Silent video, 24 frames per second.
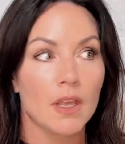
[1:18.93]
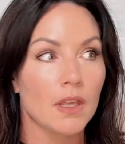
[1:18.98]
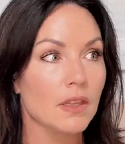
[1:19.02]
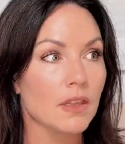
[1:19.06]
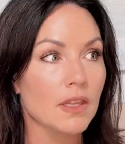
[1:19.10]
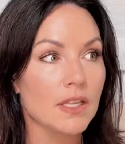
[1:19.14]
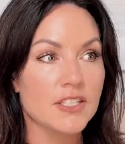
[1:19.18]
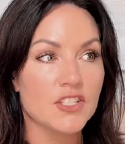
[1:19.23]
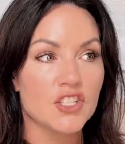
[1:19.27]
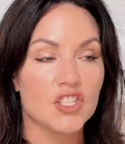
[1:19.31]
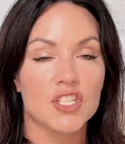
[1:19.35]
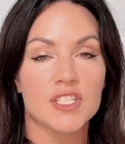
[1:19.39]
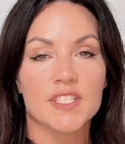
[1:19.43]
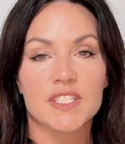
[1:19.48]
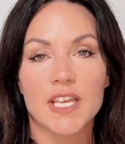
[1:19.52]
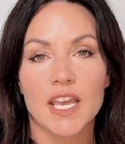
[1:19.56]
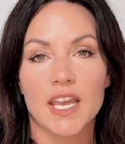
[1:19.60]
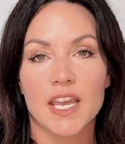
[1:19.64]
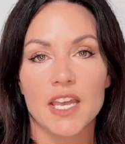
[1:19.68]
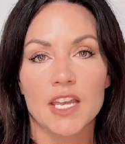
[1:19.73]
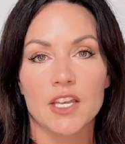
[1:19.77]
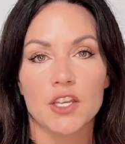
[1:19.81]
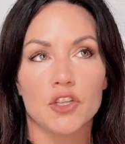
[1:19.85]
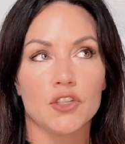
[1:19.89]
Let's just
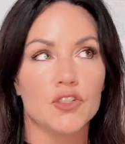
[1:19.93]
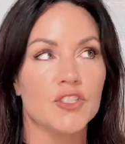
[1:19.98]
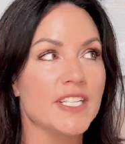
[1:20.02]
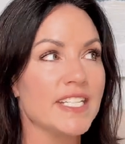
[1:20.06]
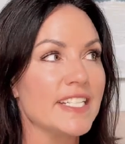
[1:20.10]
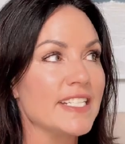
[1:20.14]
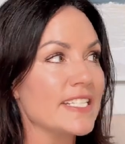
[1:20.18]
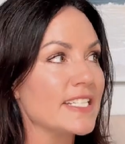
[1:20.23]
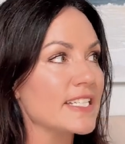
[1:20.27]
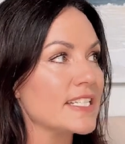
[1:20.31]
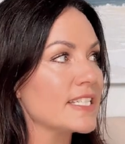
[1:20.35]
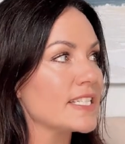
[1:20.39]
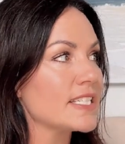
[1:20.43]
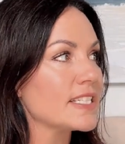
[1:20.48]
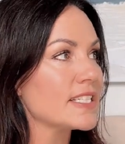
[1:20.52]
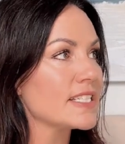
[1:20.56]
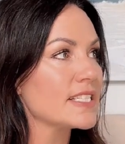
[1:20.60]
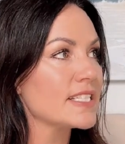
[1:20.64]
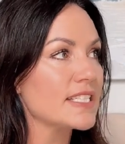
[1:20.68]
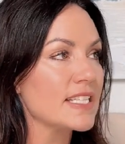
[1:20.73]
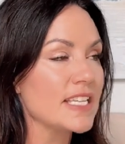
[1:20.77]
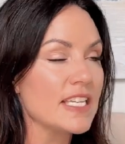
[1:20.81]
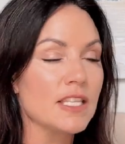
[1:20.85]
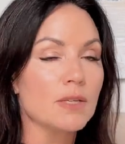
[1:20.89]
say you didn't
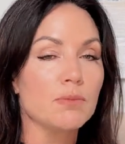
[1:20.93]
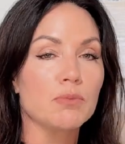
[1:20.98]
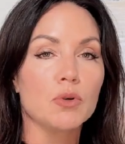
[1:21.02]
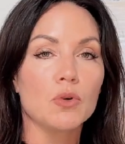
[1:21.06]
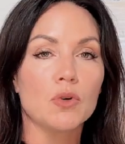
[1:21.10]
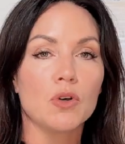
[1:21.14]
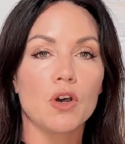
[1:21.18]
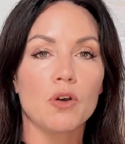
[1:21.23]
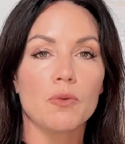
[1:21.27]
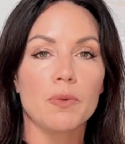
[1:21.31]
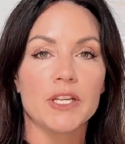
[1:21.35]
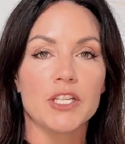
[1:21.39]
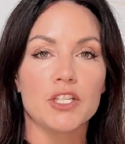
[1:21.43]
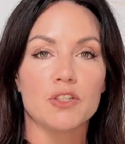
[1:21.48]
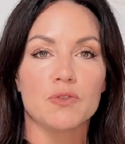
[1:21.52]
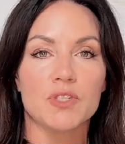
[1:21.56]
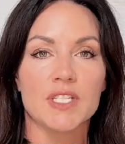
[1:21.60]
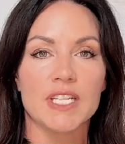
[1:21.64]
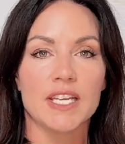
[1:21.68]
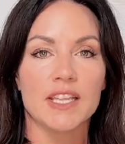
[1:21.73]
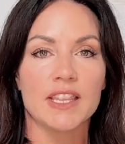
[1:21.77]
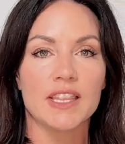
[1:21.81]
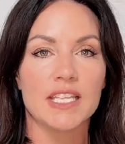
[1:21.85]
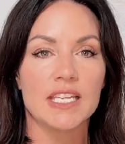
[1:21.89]
see the pool when you
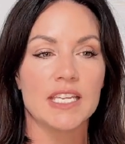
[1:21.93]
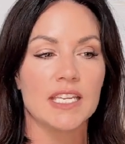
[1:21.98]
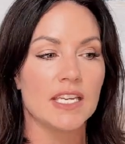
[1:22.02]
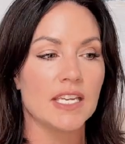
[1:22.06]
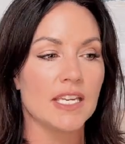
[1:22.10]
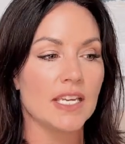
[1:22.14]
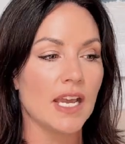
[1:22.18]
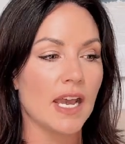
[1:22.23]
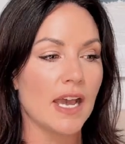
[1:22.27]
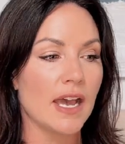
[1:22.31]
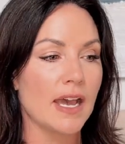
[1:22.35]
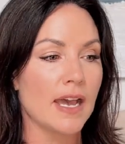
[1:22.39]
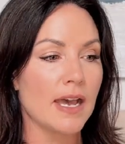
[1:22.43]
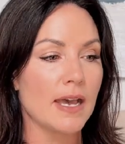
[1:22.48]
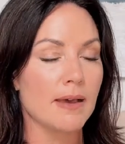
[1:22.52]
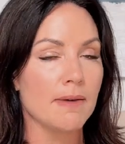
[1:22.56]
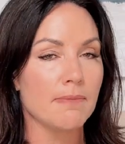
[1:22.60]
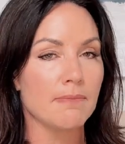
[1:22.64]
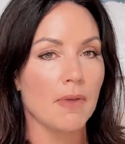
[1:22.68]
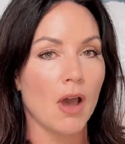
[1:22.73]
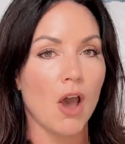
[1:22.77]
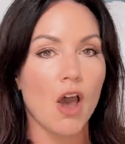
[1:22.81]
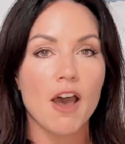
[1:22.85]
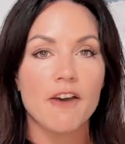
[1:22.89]
did the
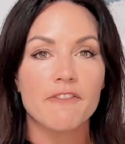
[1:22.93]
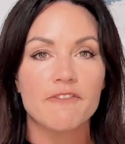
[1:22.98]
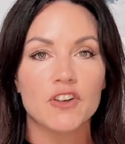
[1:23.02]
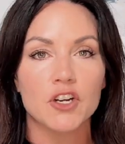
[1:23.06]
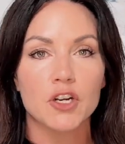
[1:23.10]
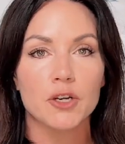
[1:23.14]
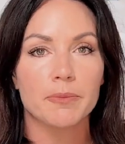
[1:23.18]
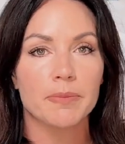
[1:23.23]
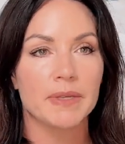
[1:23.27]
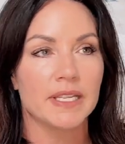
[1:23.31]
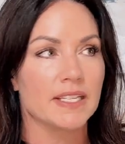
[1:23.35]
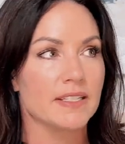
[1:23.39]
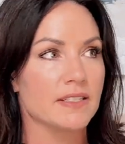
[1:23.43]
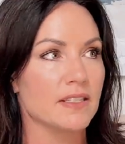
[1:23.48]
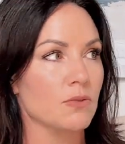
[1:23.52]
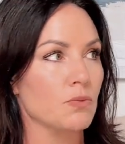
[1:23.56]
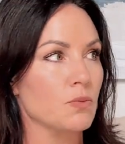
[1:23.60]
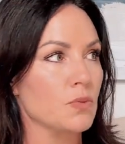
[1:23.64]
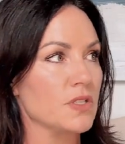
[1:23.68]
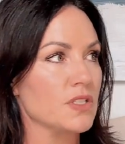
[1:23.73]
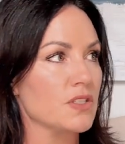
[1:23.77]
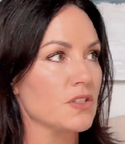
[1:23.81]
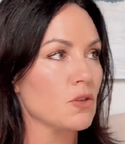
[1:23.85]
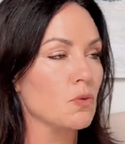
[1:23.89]
offer because it
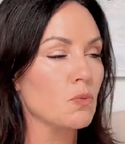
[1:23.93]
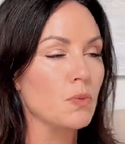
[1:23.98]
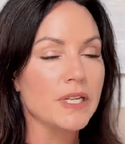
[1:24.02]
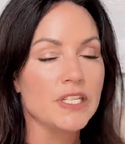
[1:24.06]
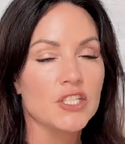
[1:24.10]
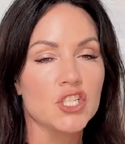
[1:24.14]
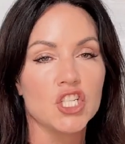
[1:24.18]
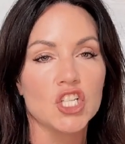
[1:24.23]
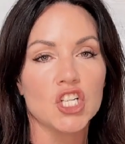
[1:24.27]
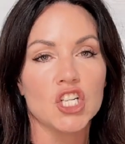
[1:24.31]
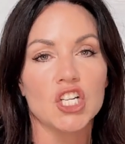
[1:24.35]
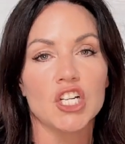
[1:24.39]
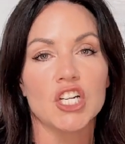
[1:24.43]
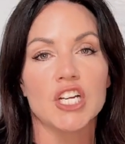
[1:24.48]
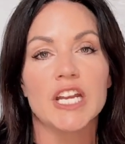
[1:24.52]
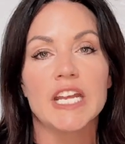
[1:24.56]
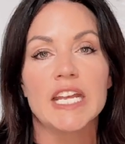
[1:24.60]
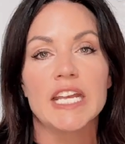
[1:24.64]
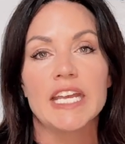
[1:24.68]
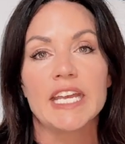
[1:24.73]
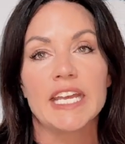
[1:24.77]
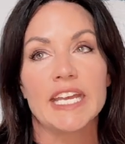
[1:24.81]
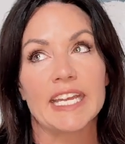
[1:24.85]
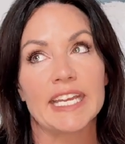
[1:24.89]
was the winter
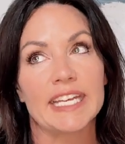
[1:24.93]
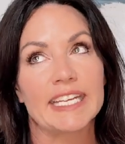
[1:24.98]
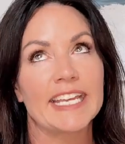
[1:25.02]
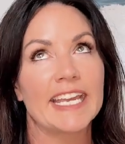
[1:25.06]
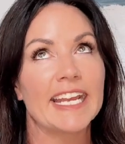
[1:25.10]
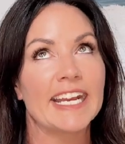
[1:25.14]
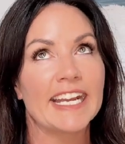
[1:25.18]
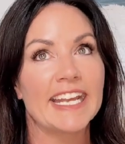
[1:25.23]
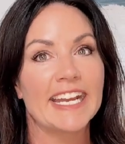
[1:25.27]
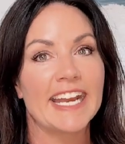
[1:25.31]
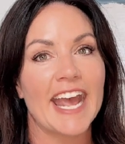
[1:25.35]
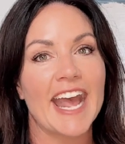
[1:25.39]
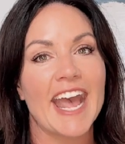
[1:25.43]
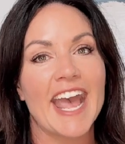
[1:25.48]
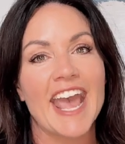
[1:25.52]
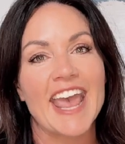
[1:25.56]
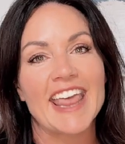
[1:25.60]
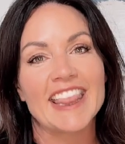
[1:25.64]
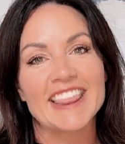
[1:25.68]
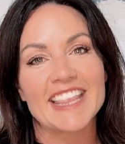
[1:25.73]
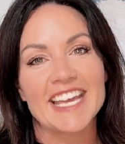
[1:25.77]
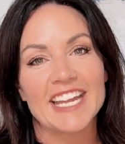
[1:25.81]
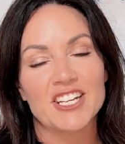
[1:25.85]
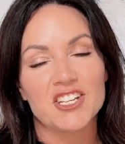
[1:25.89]
in Canada,
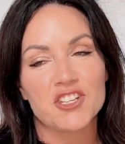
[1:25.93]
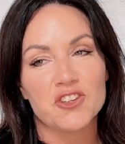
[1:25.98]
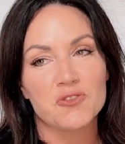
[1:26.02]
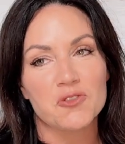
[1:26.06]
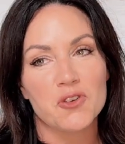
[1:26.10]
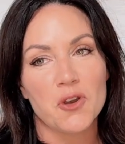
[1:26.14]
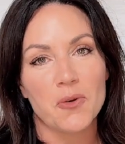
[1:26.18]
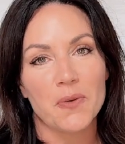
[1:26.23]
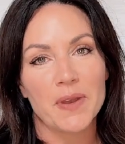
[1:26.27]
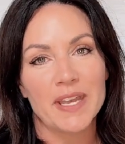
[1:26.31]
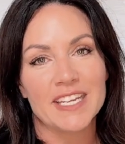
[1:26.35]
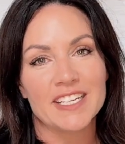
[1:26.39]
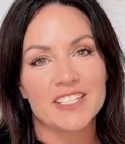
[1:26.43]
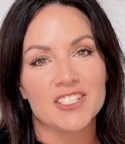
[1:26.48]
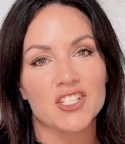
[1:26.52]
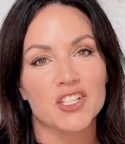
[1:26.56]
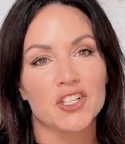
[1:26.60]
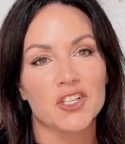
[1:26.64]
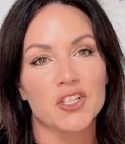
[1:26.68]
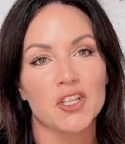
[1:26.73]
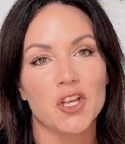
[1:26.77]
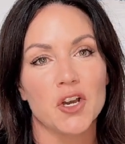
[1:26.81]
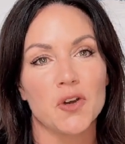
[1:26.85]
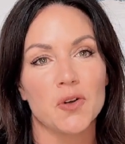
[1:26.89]
and then you go into
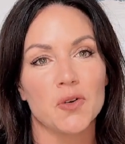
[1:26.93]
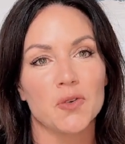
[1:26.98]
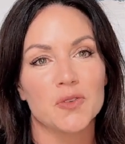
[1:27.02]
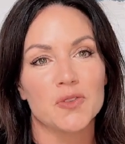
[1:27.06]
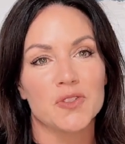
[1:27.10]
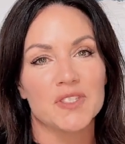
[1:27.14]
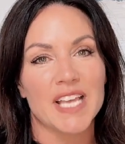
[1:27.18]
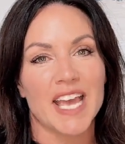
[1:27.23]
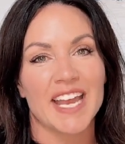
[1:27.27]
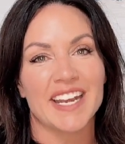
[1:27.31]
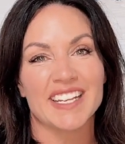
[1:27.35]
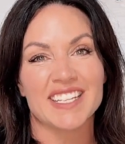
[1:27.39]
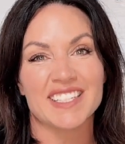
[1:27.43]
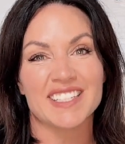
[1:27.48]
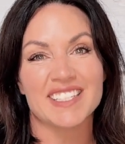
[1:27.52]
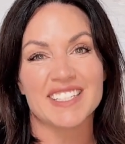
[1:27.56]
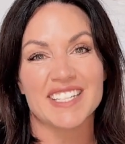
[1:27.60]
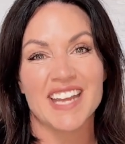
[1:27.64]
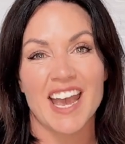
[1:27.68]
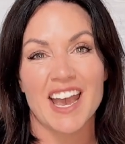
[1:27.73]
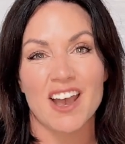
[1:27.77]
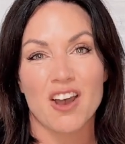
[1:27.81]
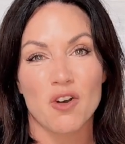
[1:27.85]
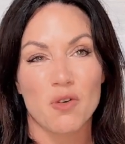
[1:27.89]
close and it's
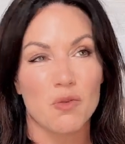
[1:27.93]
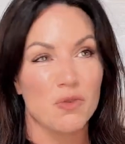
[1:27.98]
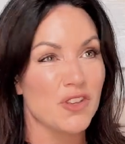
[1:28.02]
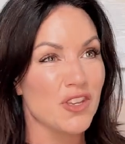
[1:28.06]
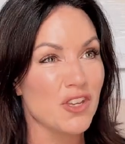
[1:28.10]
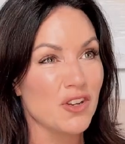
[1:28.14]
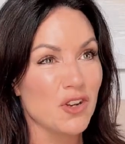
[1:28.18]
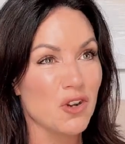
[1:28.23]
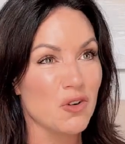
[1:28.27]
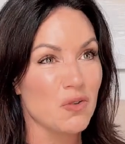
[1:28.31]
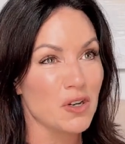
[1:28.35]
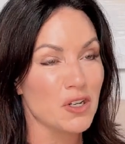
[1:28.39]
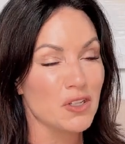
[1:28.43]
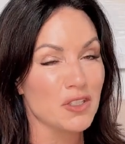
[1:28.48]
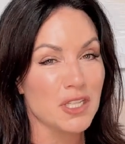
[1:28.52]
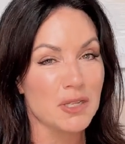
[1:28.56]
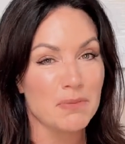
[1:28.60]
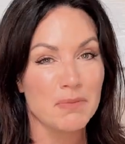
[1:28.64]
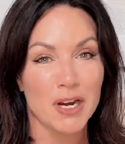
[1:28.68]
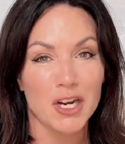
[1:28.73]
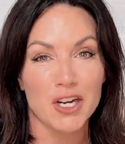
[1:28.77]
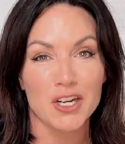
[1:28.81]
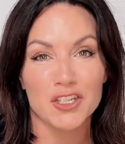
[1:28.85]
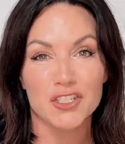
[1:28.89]
now, early
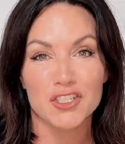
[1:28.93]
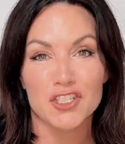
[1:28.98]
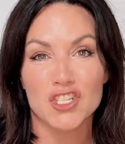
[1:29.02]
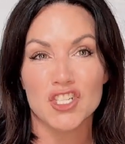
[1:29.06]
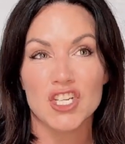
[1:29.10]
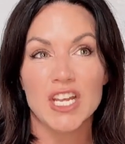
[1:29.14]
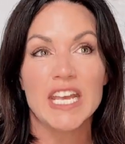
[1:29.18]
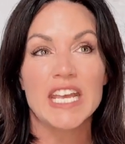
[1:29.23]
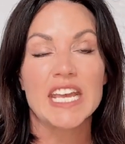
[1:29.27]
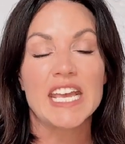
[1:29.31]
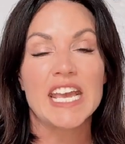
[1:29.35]
March,